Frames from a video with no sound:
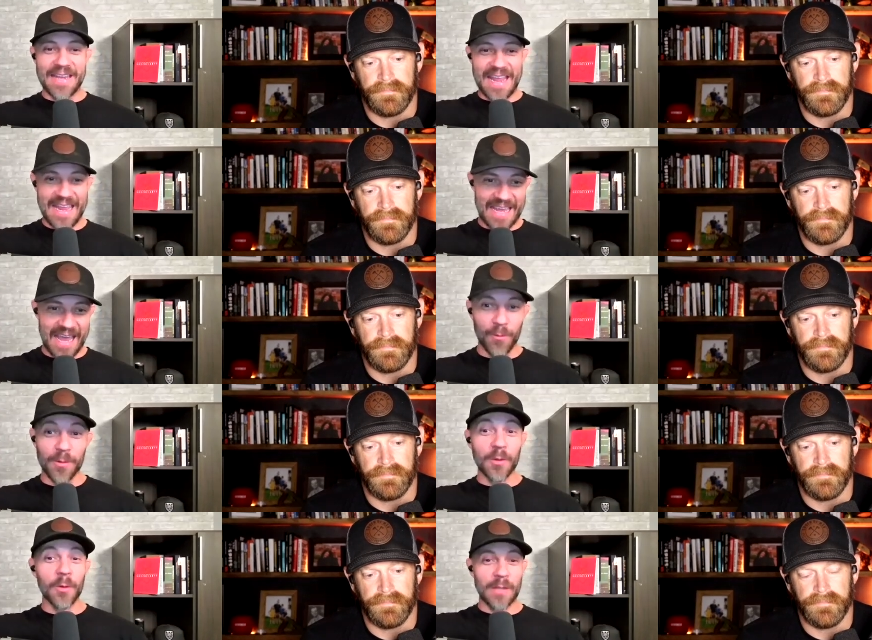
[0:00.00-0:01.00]
Speaker 1: to hang out
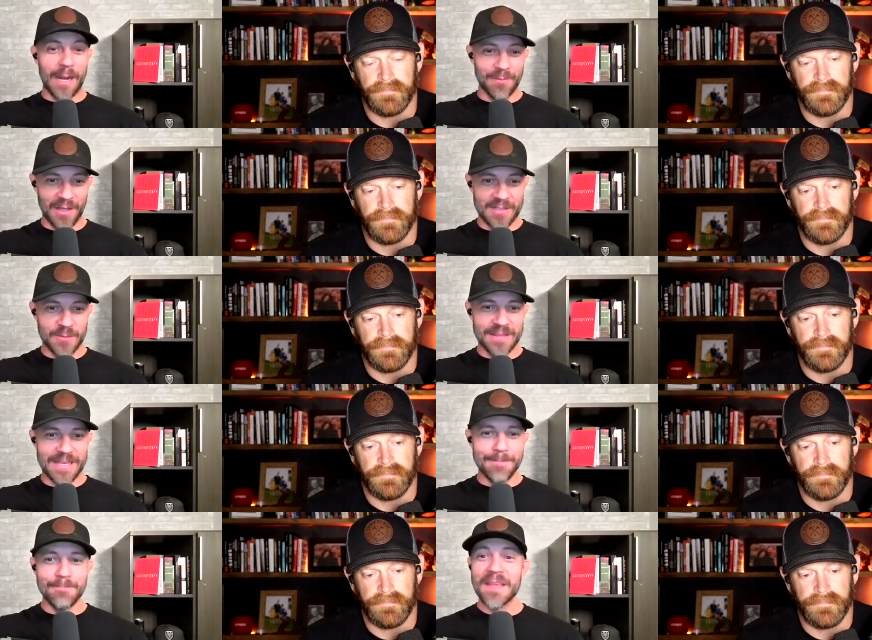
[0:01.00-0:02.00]
or go grab lunch with
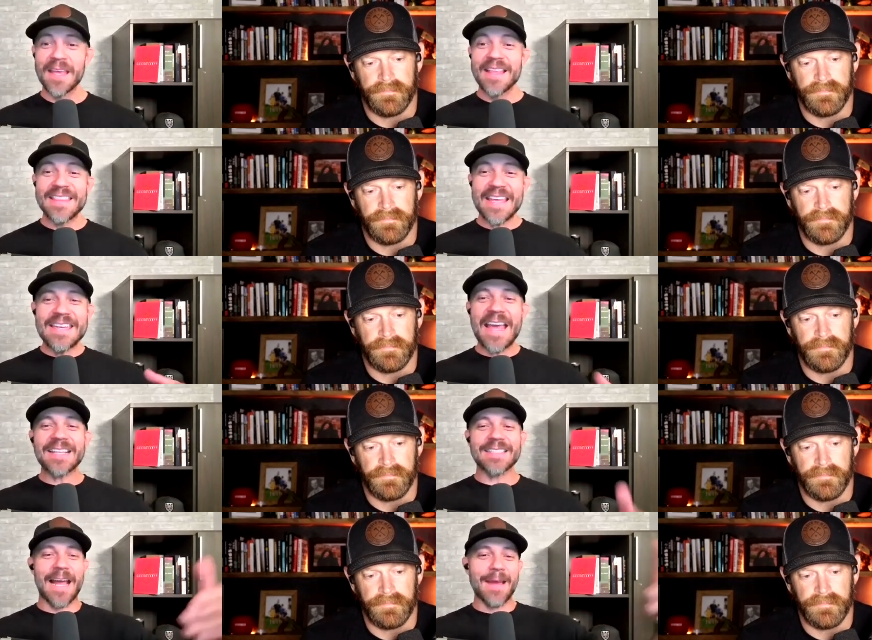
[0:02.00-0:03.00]
them. The
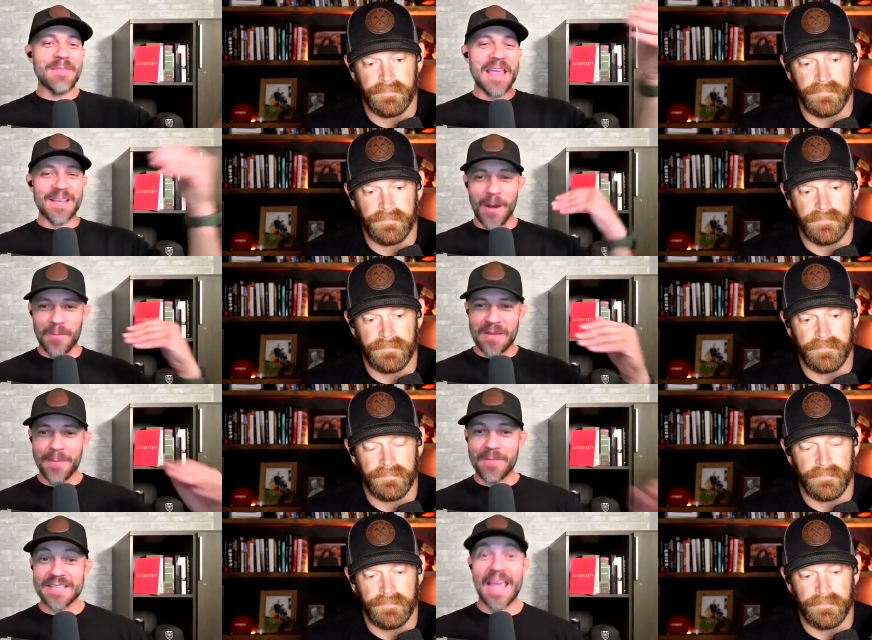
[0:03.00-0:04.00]
next time they call me
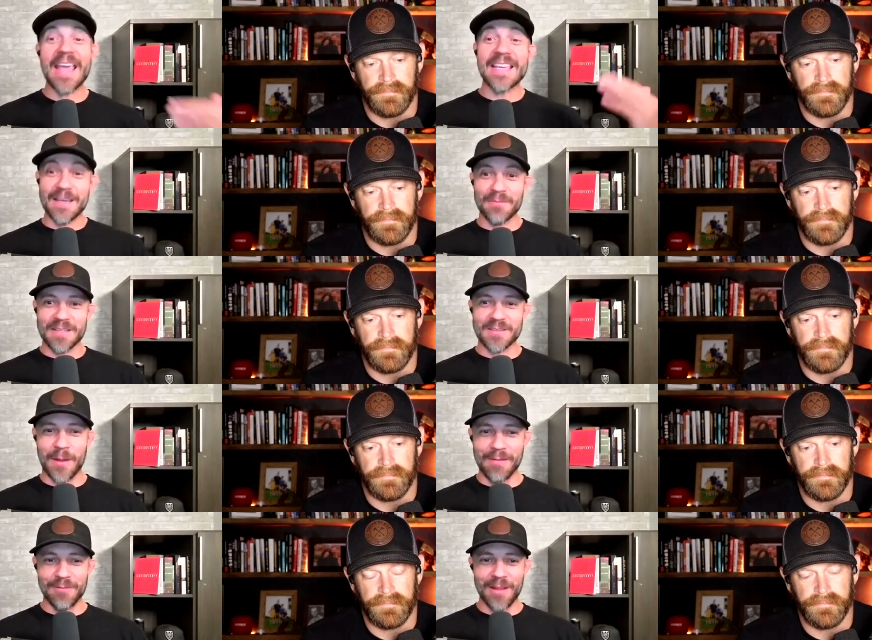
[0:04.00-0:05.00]
up and say, hey, Kipp, let's go
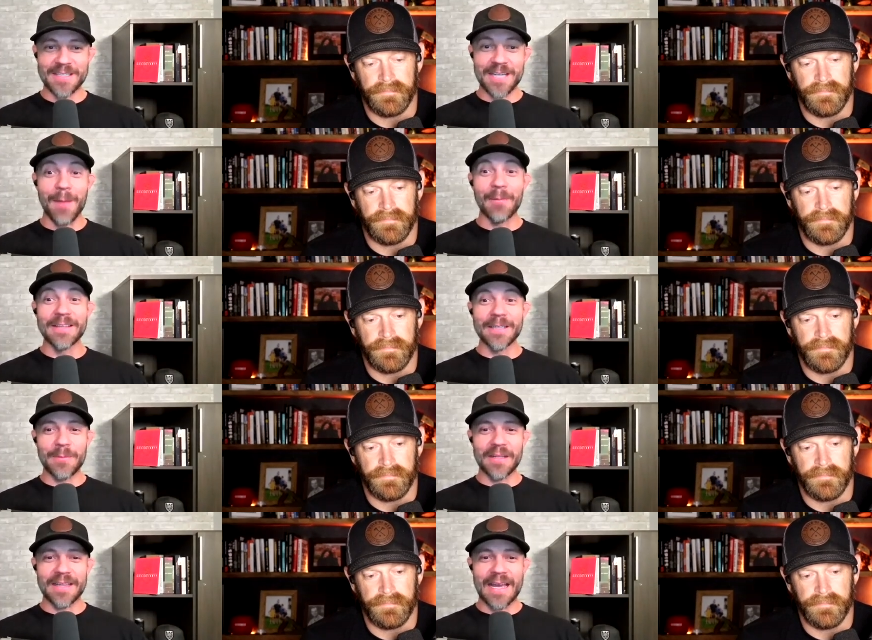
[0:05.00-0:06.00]
have lunch, I'm a little
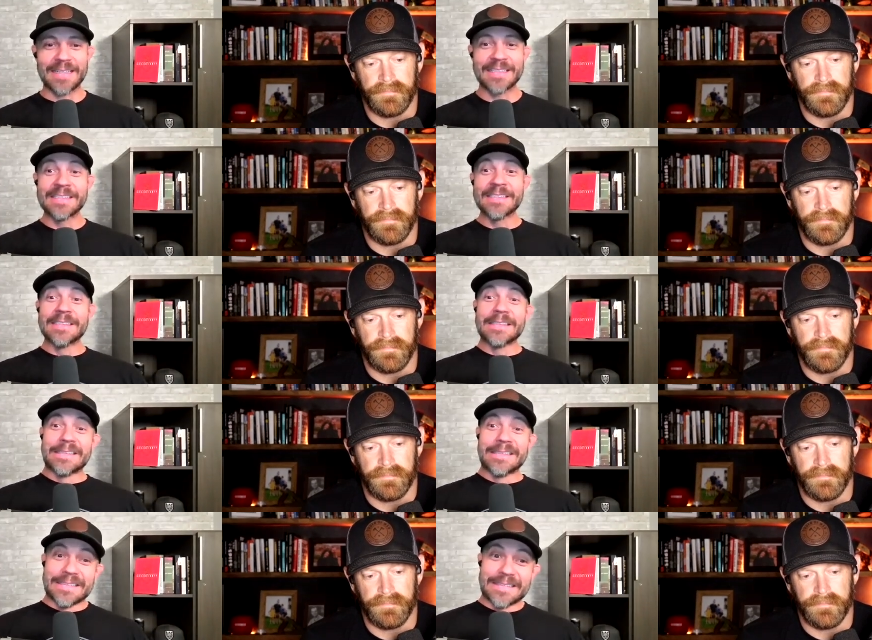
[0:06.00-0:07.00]
bit like,
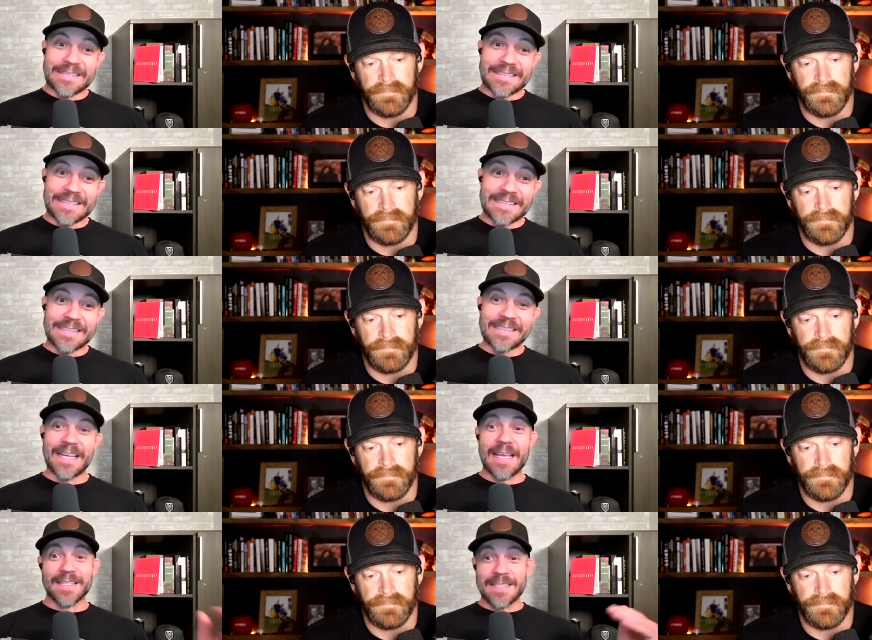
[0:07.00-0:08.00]
uh,
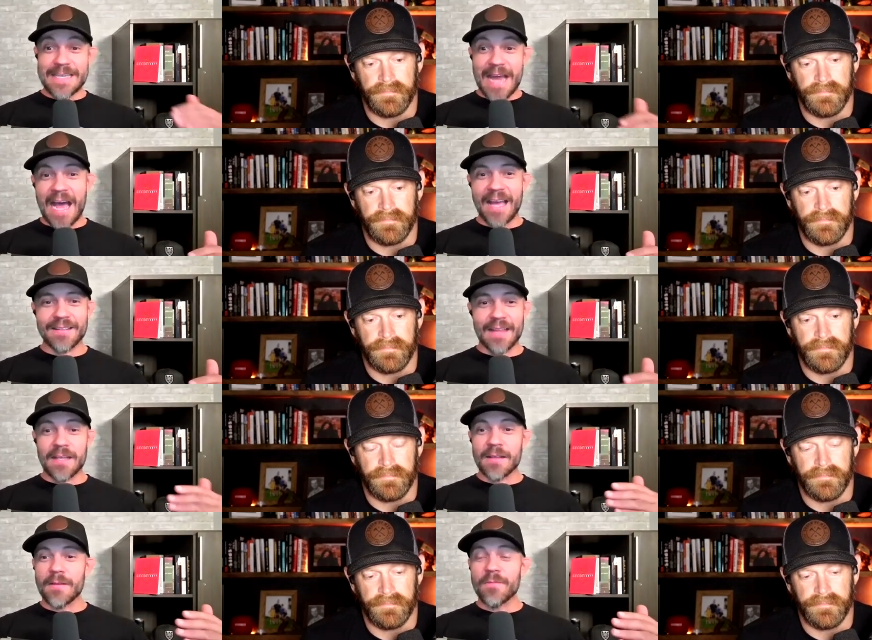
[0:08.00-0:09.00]
it's not
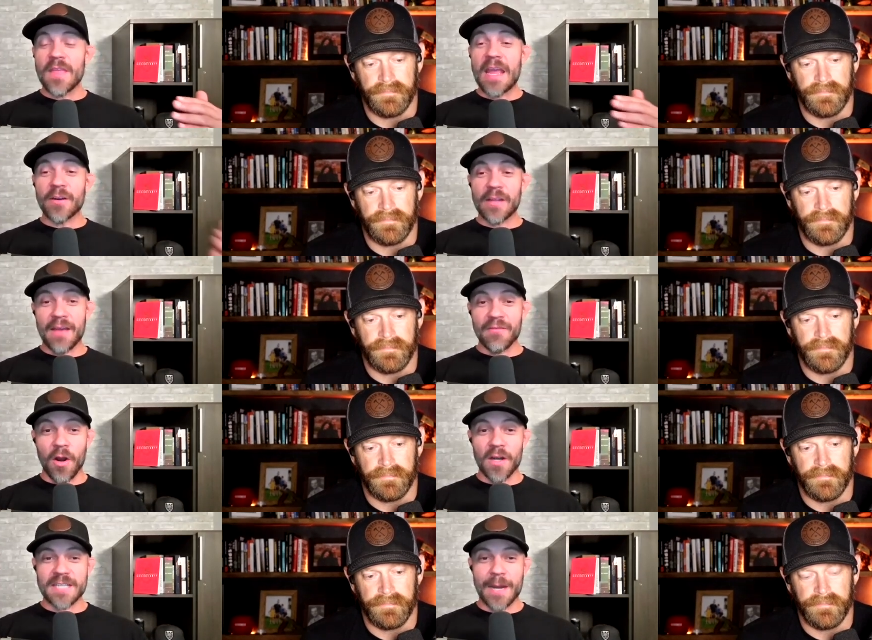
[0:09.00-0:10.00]
like they are going to have a
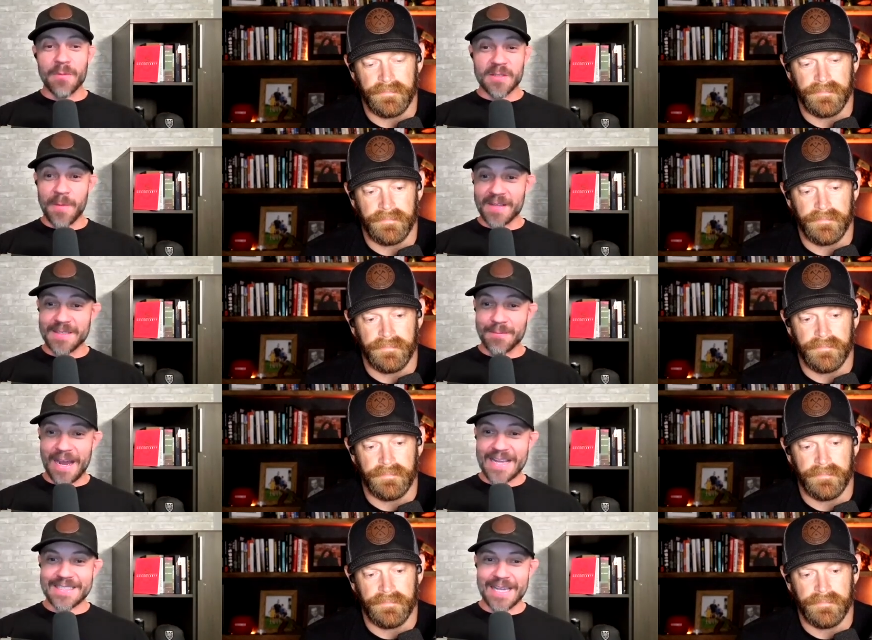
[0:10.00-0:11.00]
hard time respecting
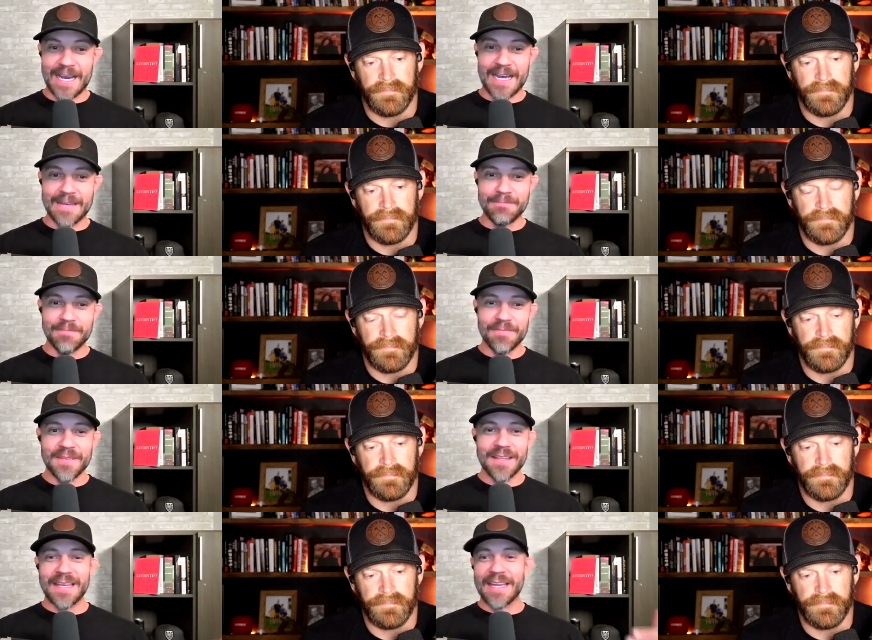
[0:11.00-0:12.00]
my time.
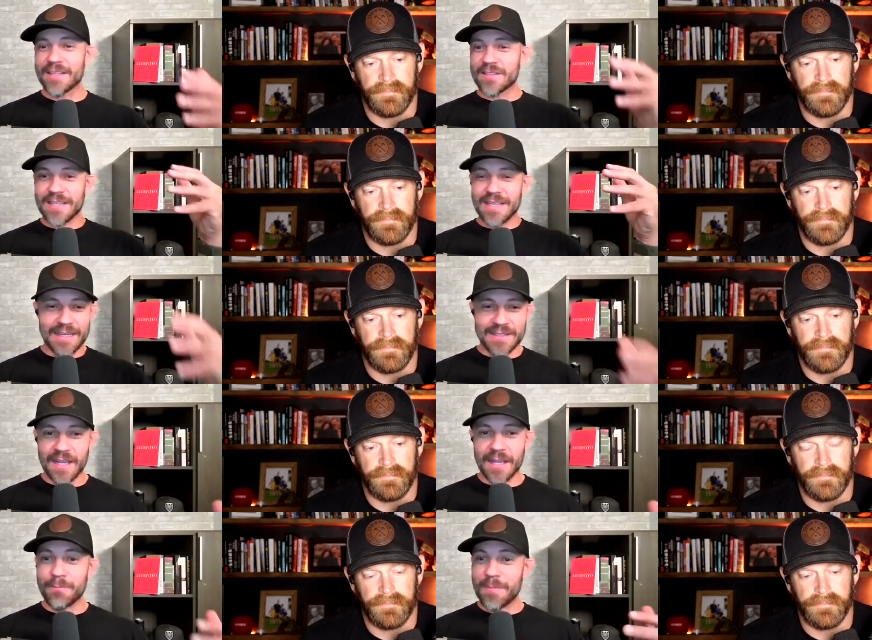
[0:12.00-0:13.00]
And it's and it's
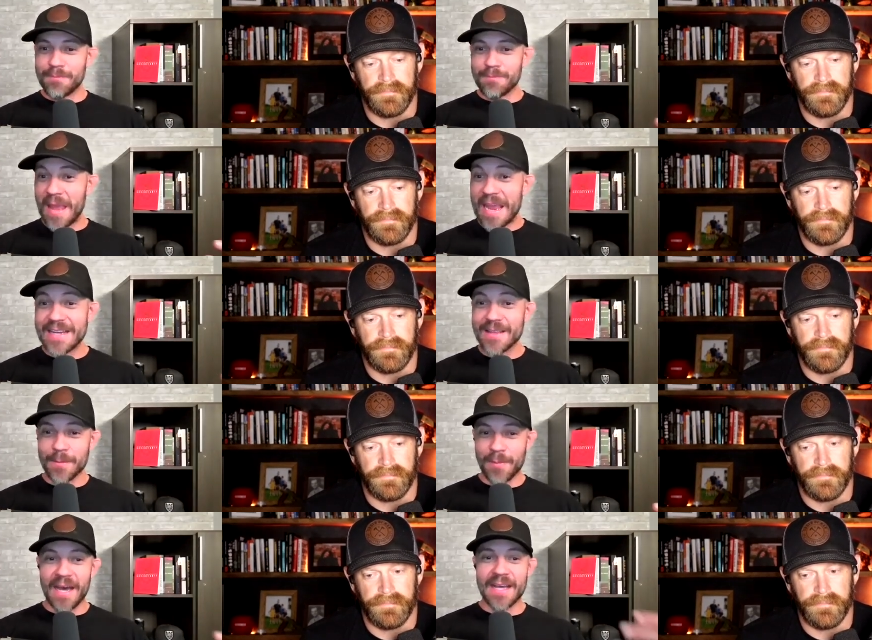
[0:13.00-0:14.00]
like pain in the
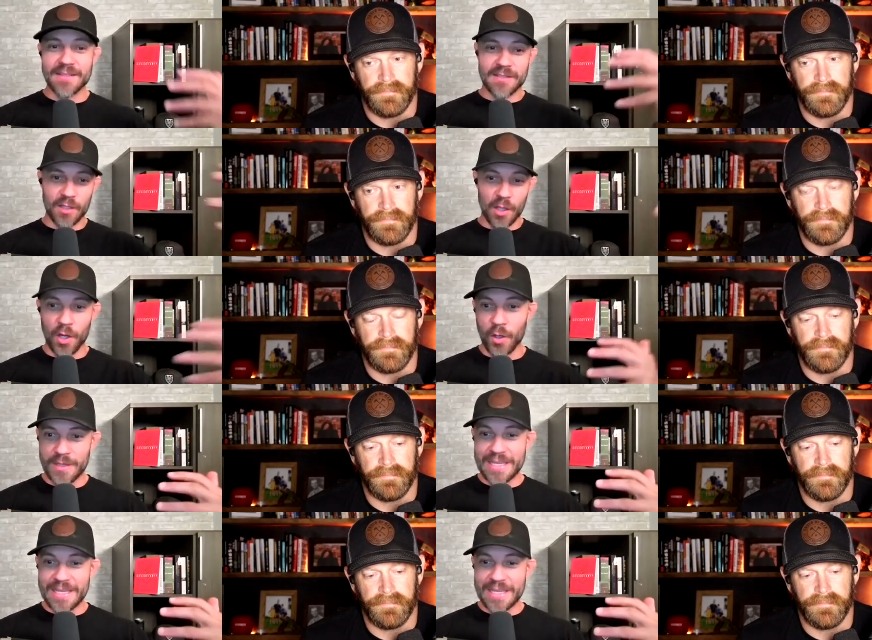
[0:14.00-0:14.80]
butt to go